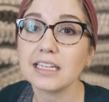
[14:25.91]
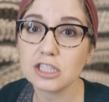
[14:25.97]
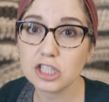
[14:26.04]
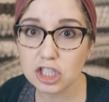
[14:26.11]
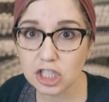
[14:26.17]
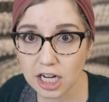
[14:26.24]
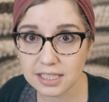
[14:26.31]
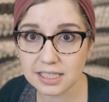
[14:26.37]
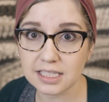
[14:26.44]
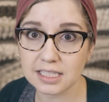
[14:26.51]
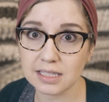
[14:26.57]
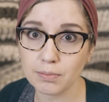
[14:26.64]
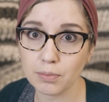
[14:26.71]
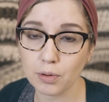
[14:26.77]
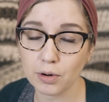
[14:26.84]
is just
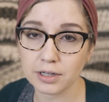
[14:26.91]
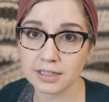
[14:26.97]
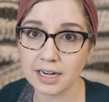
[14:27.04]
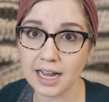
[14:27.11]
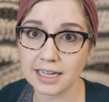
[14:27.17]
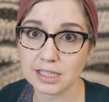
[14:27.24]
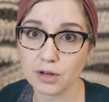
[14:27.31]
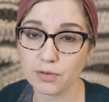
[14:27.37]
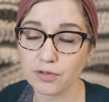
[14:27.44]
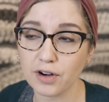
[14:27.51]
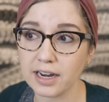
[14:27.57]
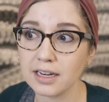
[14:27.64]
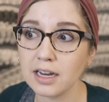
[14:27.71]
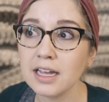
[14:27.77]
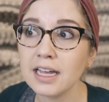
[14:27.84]
as important as the
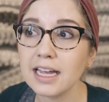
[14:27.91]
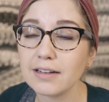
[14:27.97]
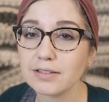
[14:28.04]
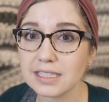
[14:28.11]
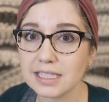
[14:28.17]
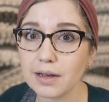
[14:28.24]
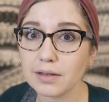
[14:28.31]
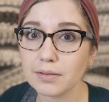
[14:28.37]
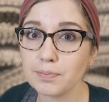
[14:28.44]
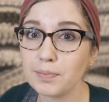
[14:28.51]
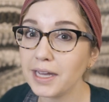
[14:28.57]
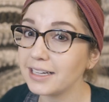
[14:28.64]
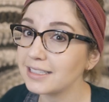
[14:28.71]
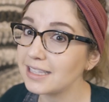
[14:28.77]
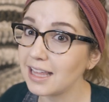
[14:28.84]
front. If so,
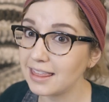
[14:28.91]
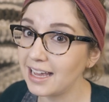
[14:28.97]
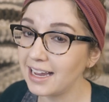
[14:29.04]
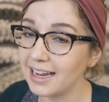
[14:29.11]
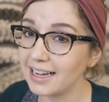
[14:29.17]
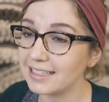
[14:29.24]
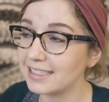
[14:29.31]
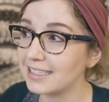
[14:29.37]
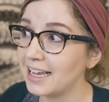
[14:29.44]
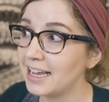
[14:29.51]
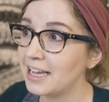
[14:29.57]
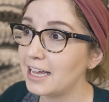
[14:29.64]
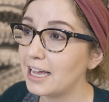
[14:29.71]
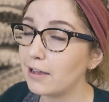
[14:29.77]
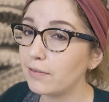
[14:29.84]
because the thing is,
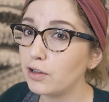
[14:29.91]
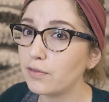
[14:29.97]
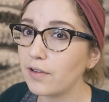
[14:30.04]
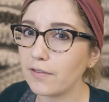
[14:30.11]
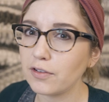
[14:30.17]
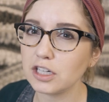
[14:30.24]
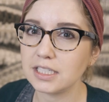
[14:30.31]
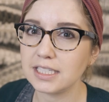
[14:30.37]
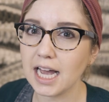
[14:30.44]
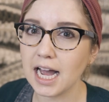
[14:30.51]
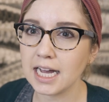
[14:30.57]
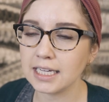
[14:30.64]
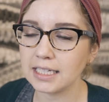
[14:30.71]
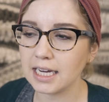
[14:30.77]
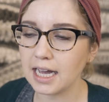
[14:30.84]
if you've ever
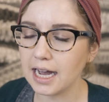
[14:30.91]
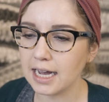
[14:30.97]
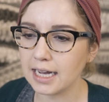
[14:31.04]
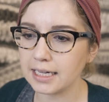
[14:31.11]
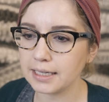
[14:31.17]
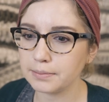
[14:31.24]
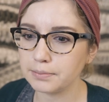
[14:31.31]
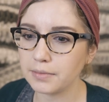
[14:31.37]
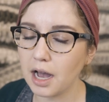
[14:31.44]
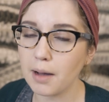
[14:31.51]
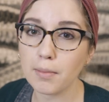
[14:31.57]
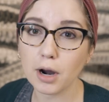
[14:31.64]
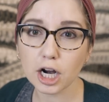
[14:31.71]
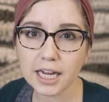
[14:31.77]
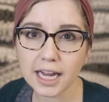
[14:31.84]
done um,
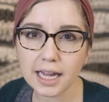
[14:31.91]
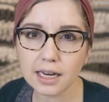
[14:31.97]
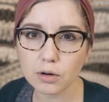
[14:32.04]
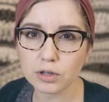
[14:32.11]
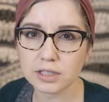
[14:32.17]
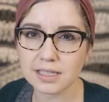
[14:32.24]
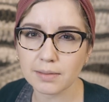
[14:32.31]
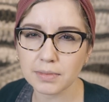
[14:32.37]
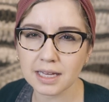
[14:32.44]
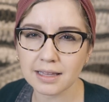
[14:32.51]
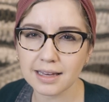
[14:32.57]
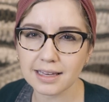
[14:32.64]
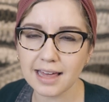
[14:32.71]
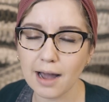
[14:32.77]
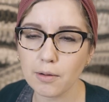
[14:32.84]
a market or something
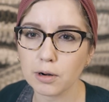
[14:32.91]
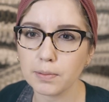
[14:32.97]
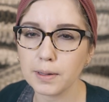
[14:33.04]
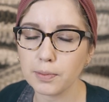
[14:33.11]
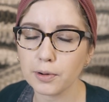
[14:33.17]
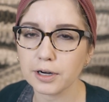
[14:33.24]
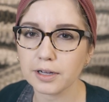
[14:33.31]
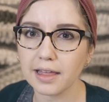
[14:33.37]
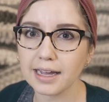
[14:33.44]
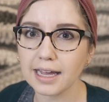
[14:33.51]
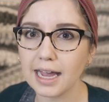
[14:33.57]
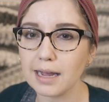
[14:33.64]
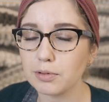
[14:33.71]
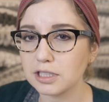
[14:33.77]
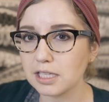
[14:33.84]
like that where people are
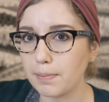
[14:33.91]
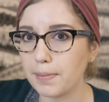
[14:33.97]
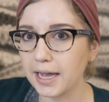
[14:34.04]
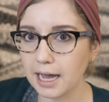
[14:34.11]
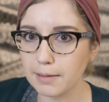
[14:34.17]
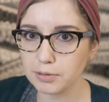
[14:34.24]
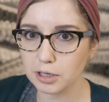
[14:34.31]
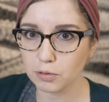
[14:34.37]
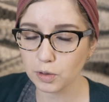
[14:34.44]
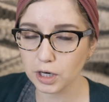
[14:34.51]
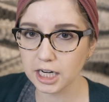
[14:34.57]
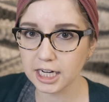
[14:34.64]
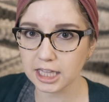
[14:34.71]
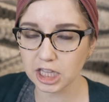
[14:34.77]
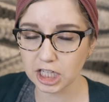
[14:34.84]
like able to pick up your
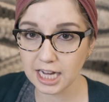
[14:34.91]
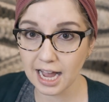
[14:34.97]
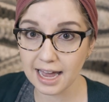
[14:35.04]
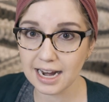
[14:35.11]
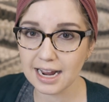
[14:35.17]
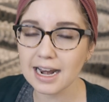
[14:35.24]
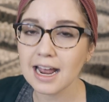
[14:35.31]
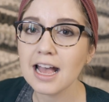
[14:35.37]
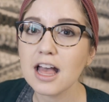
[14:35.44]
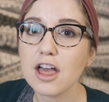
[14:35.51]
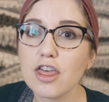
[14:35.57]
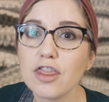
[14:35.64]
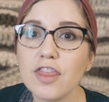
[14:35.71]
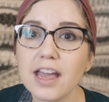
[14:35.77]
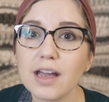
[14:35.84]
work and look at it,
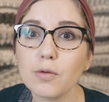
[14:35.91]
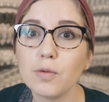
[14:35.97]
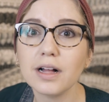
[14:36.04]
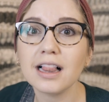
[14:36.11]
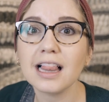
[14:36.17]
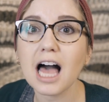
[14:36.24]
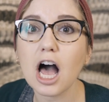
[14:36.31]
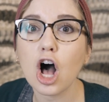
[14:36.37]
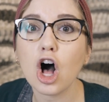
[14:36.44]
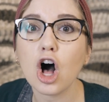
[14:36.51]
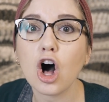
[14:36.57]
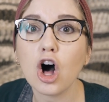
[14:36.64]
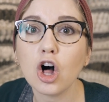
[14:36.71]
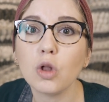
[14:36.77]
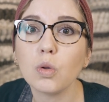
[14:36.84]
they will
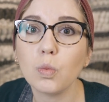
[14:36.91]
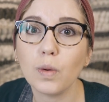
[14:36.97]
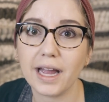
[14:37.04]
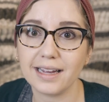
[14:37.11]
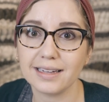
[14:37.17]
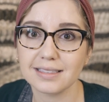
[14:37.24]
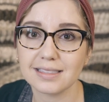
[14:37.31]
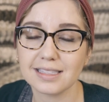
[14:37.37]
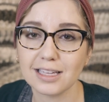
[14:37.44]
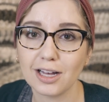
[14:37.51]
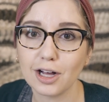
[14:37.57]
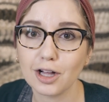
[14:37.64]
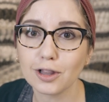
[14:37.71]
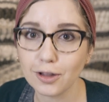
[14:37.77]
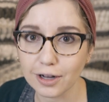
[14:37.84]
always
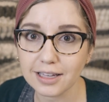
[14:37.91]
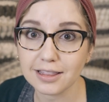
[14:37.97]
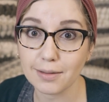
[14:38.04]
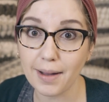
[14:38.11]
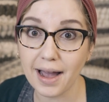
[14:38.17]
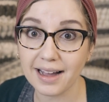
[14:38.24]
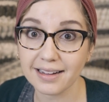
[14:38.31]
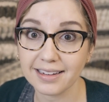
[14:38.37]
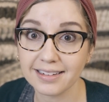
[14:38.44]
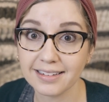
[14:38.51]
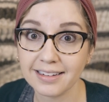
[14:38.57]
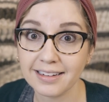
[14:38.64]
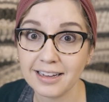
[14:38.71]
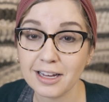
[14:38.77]
look at the back.